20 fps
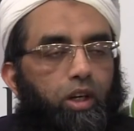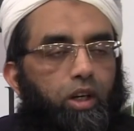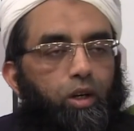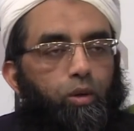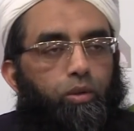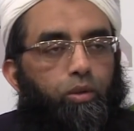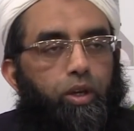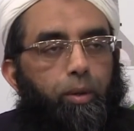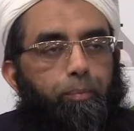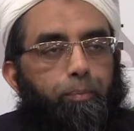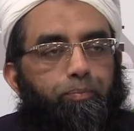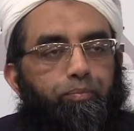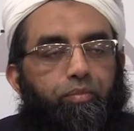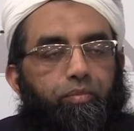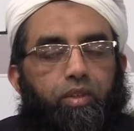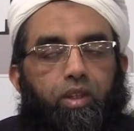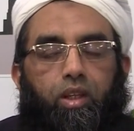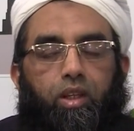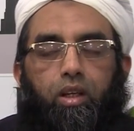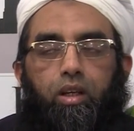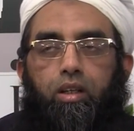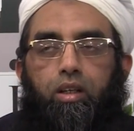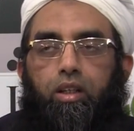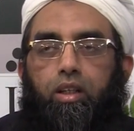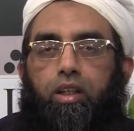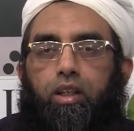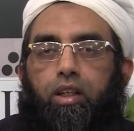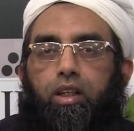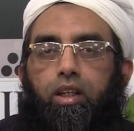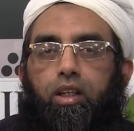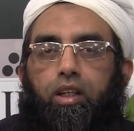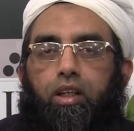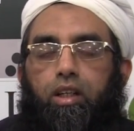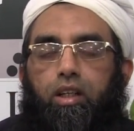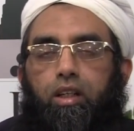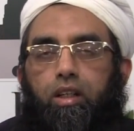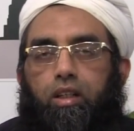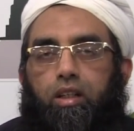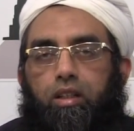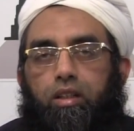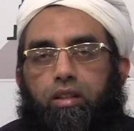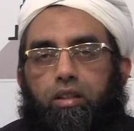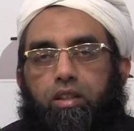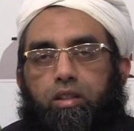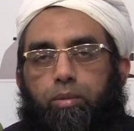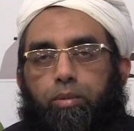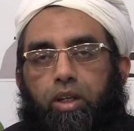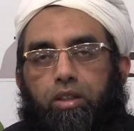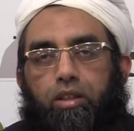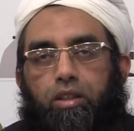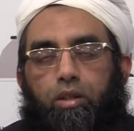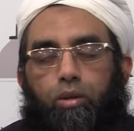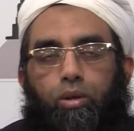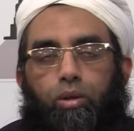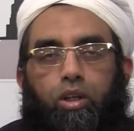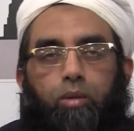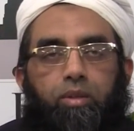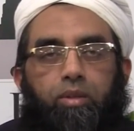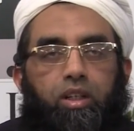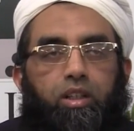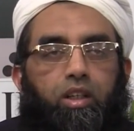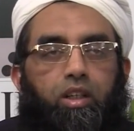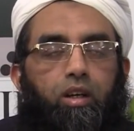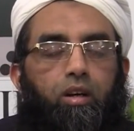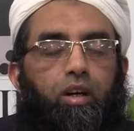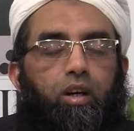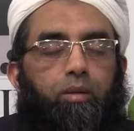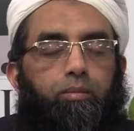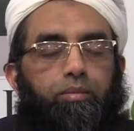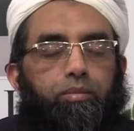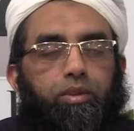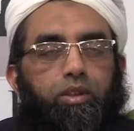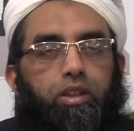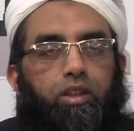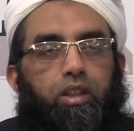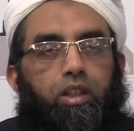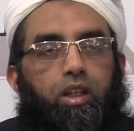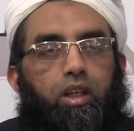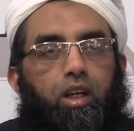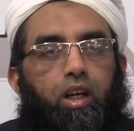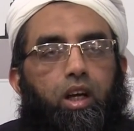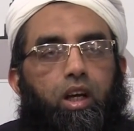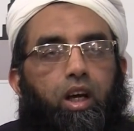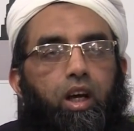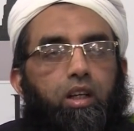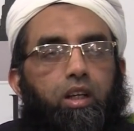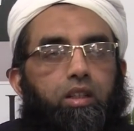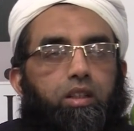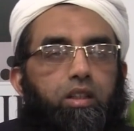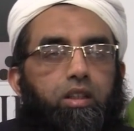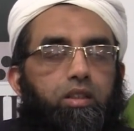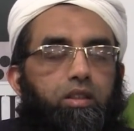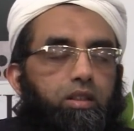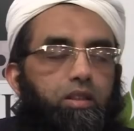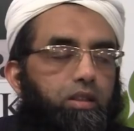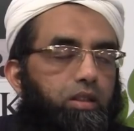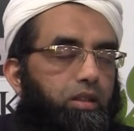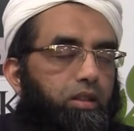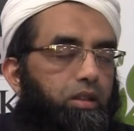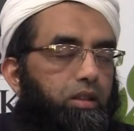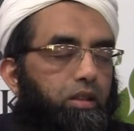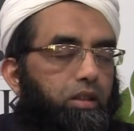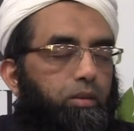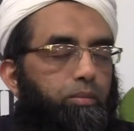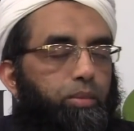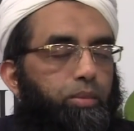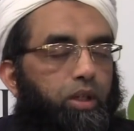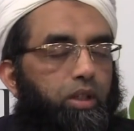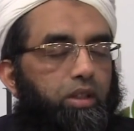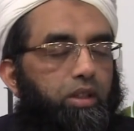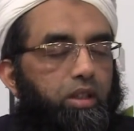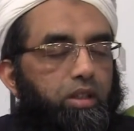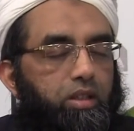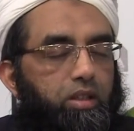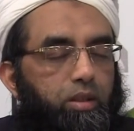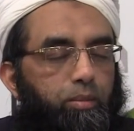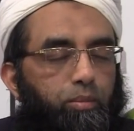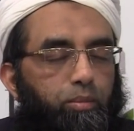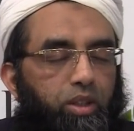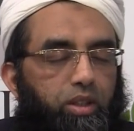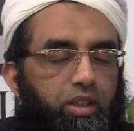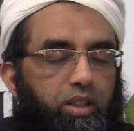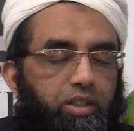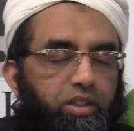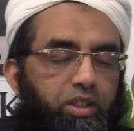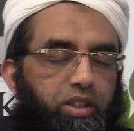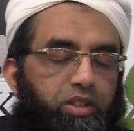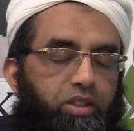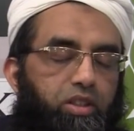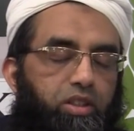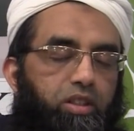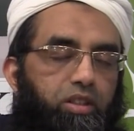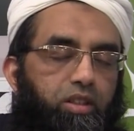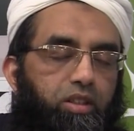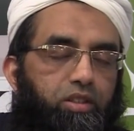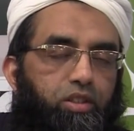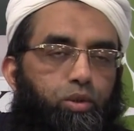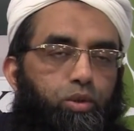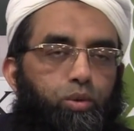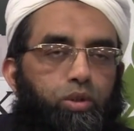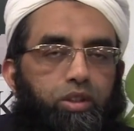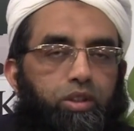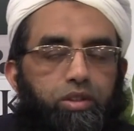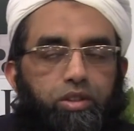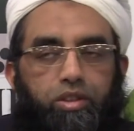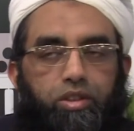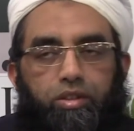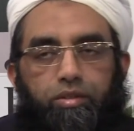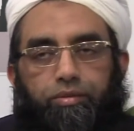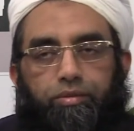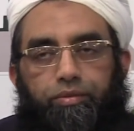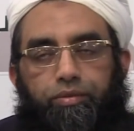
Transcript: Azim. Respected ulama ikram, elders, brothers, mothers, sisters and students,